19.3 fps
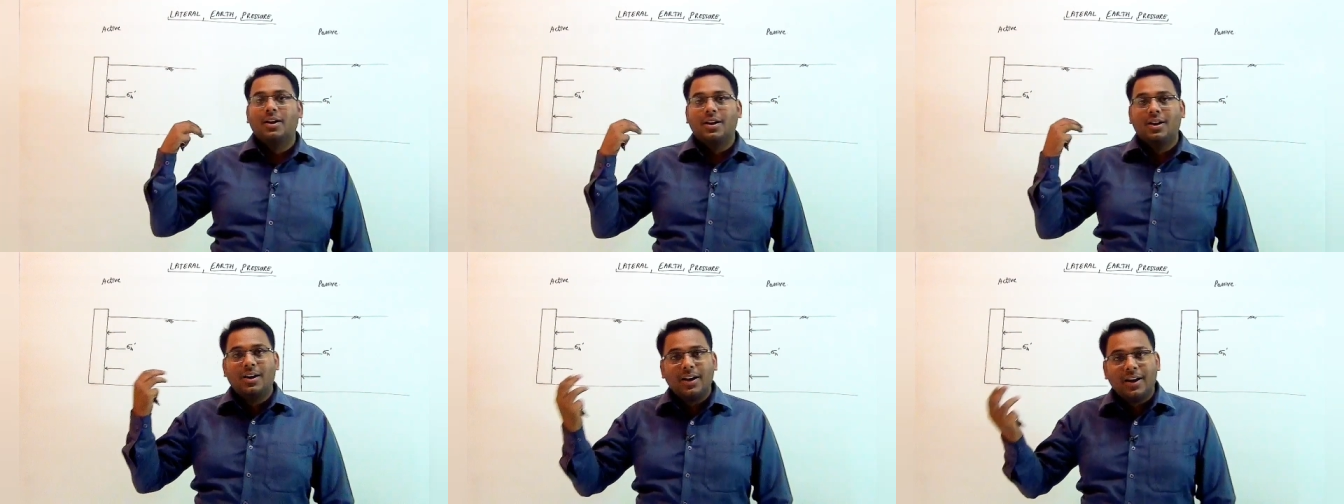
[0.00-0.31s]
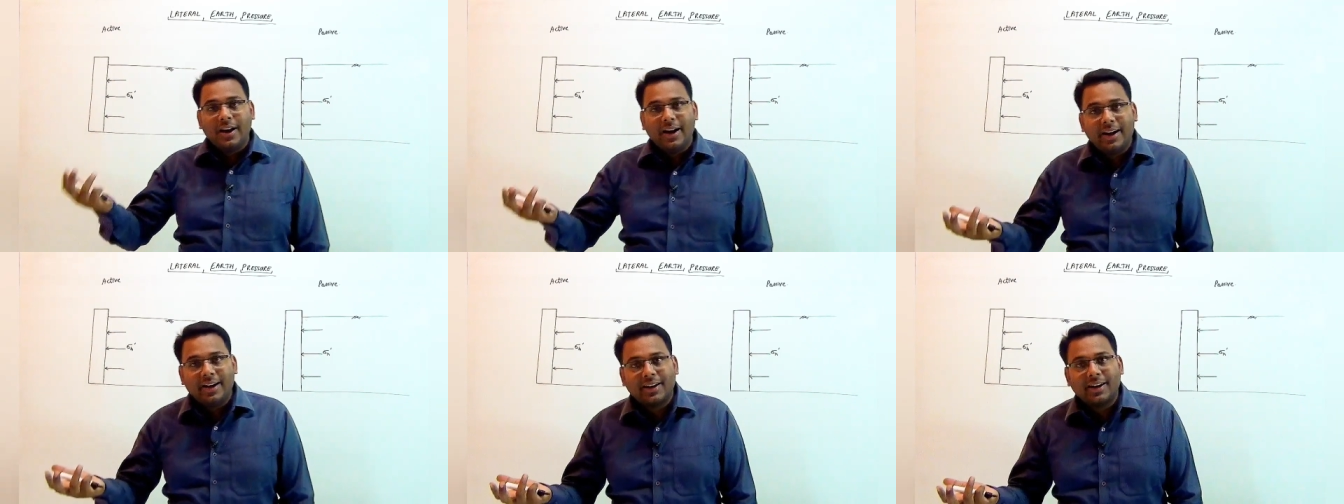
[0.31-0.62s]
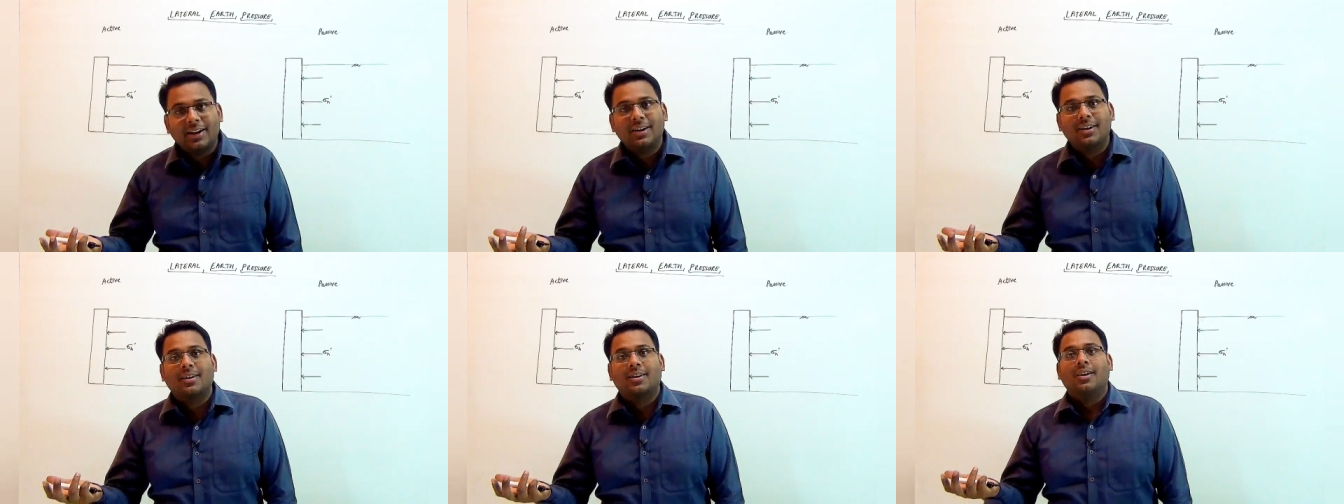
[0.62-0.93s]

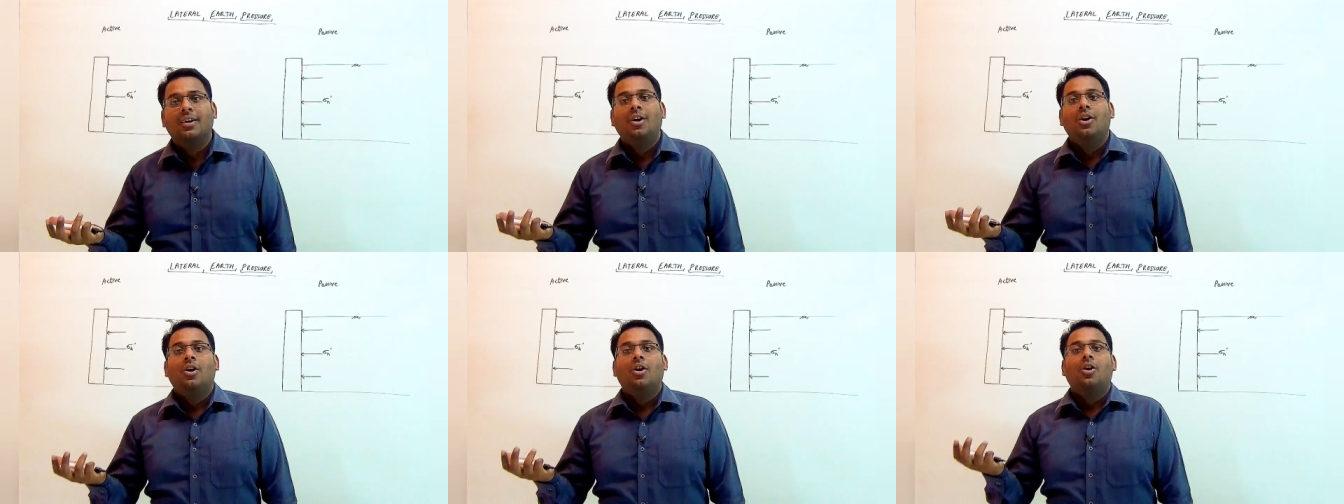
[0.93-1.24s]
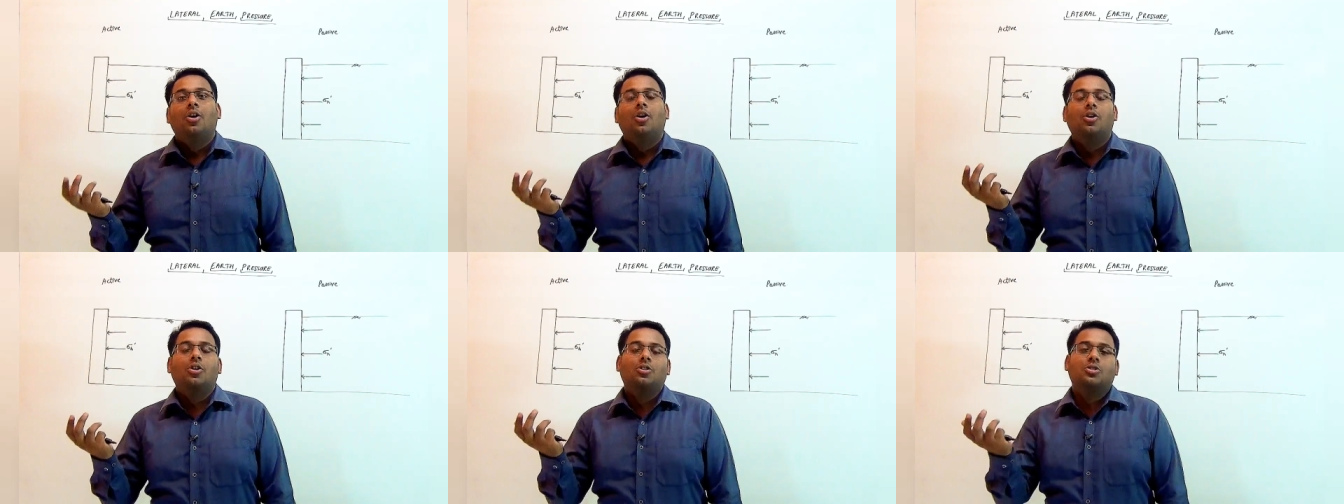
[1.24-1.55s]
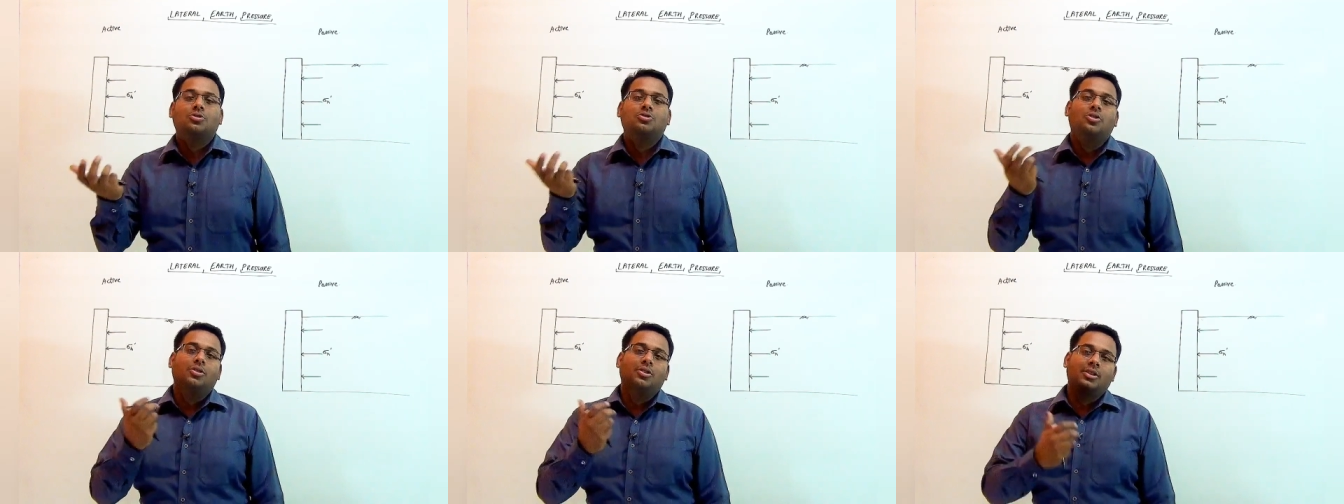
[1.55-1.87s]
greater
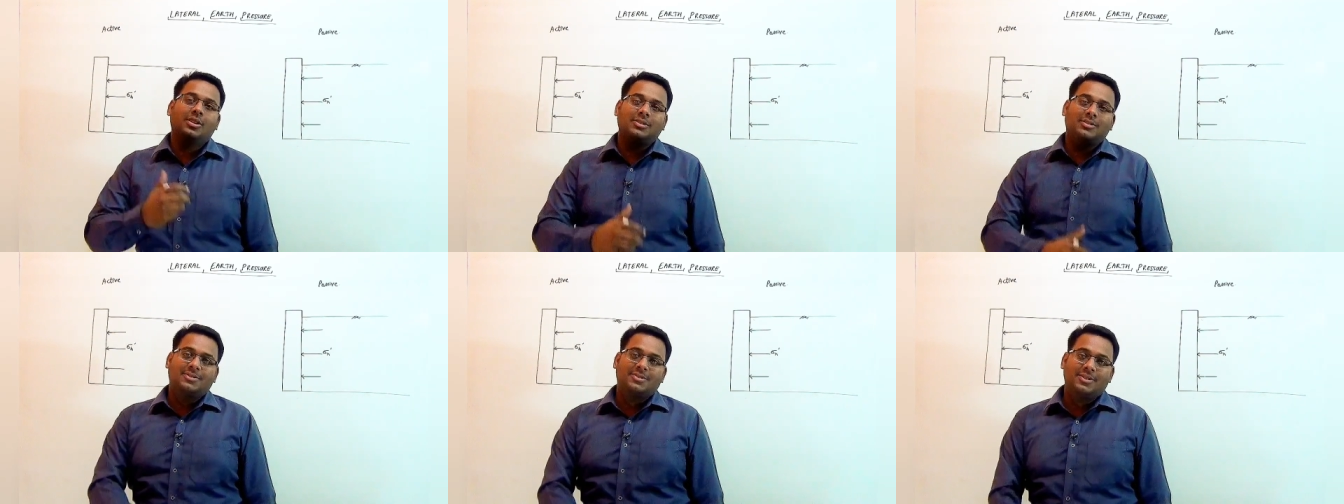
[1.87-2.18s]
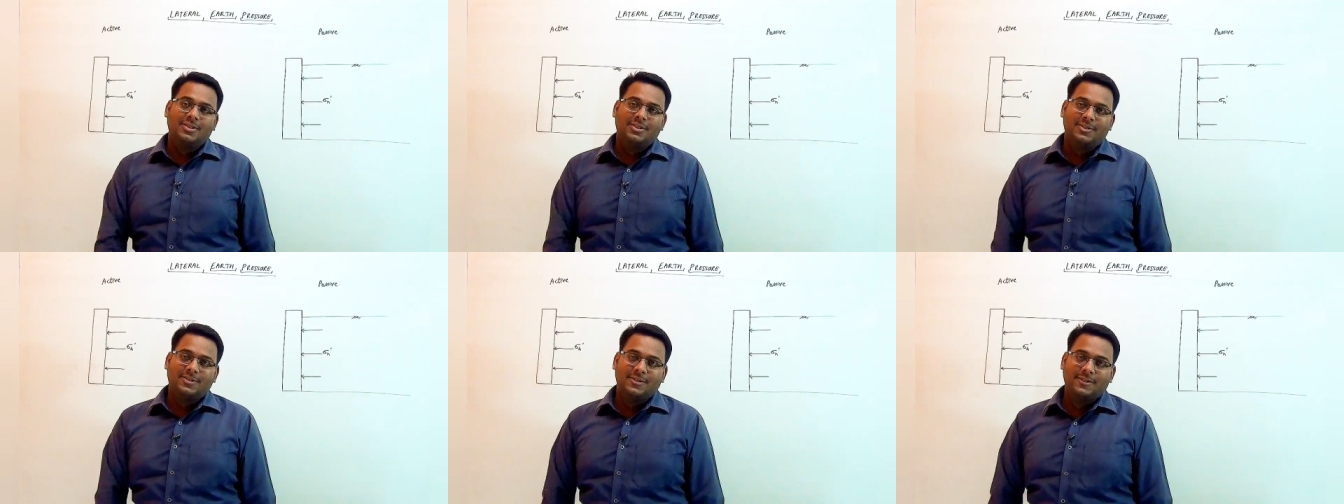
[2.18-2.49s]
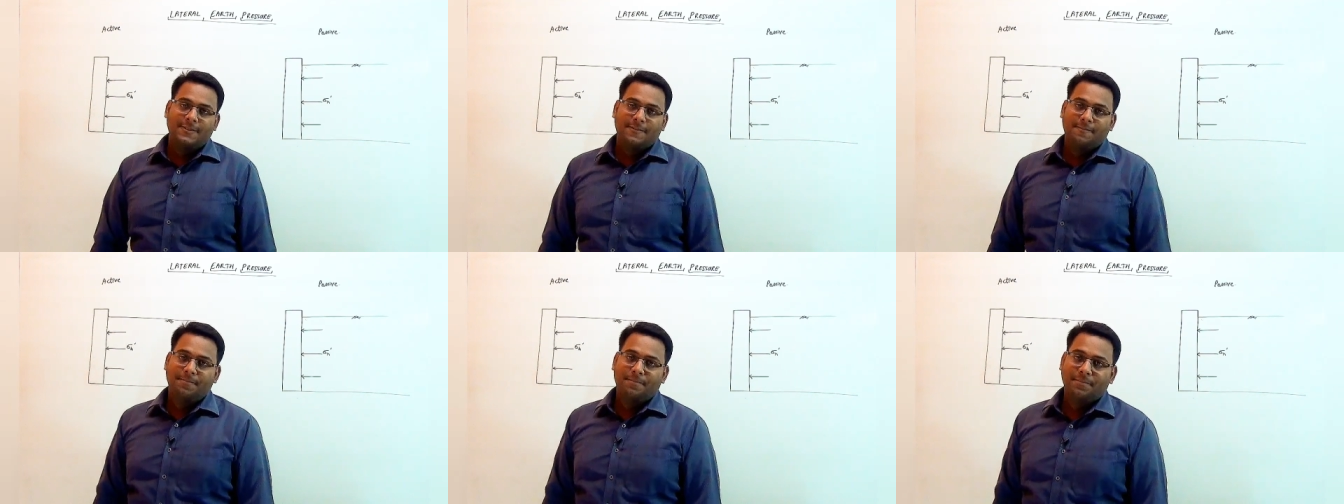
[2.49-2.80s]
horizontal stress.